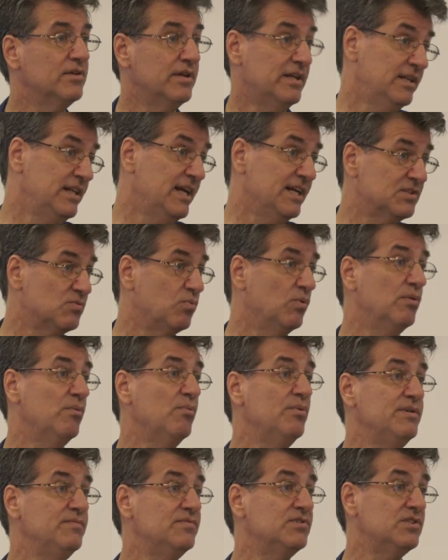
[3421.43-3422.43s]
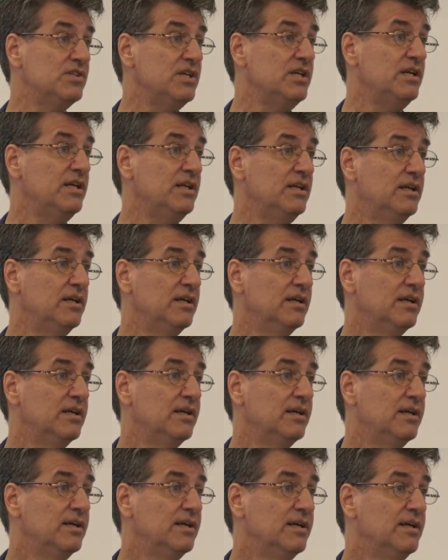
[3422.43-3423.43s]
And that's what we've seen
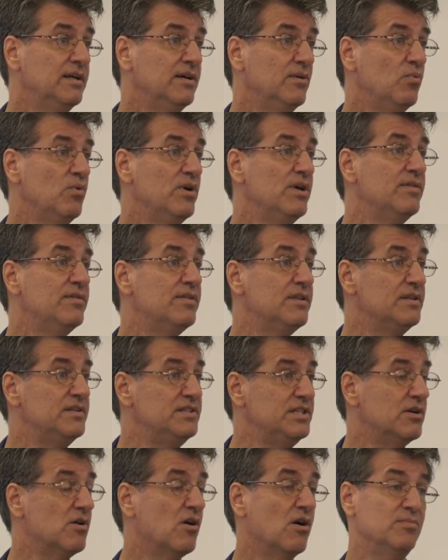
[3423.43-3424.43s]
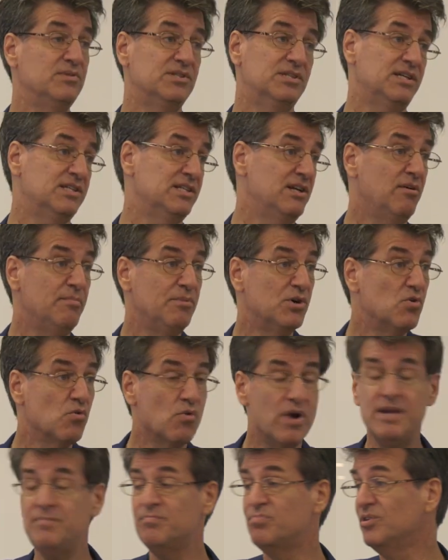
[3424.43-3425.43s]
with decarbonization. Now, I'm a
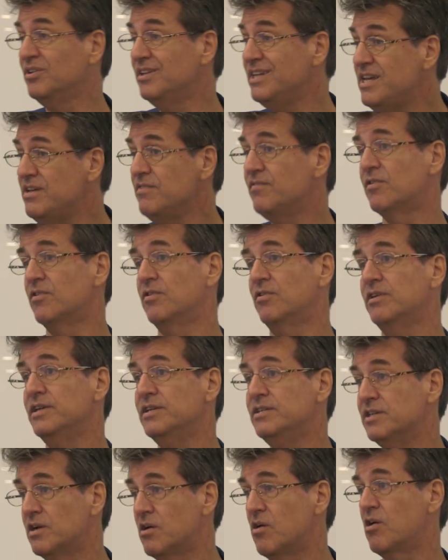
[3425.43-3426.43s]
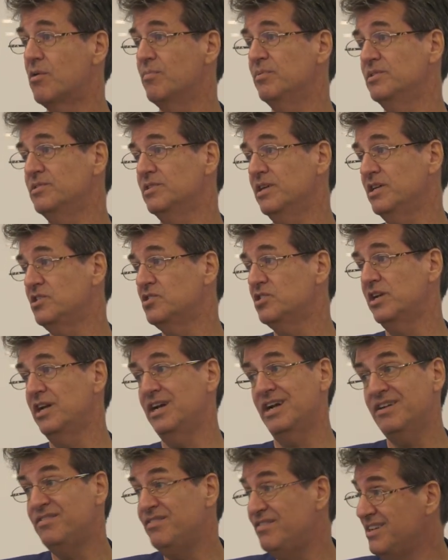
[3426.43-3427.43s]
great believer in decarbonization,
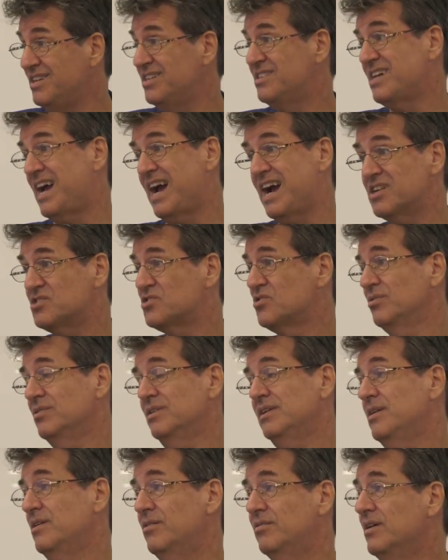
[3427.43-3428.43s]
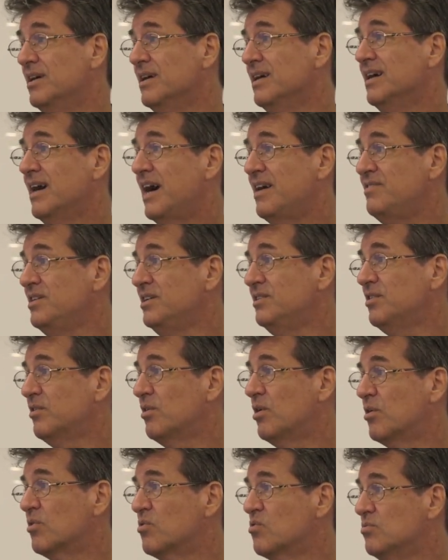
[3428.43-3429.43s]
and I think it's actually, you know, I think
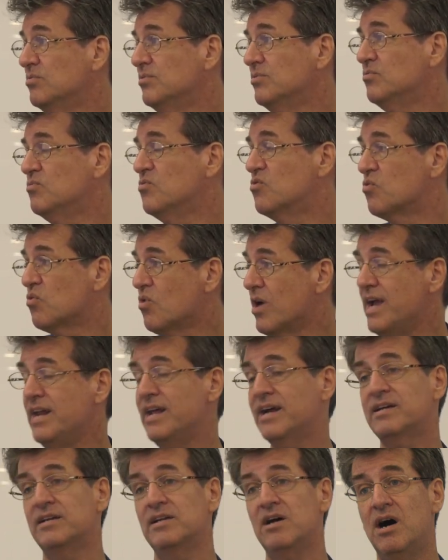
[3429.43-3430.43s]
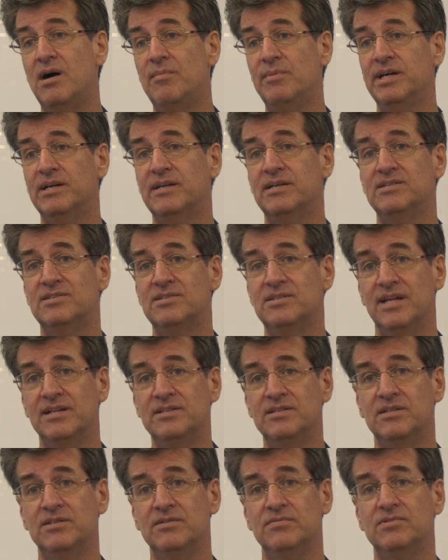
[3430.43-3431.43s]
there are great economic
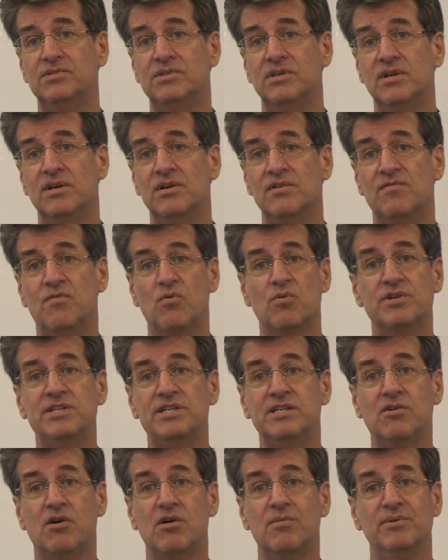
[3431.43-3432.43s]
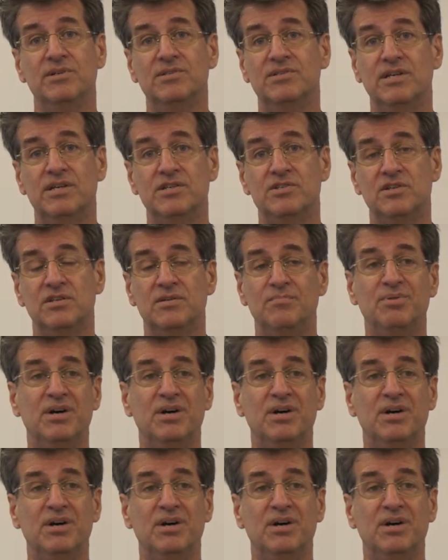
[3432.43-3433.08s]
incentives for decarbonization.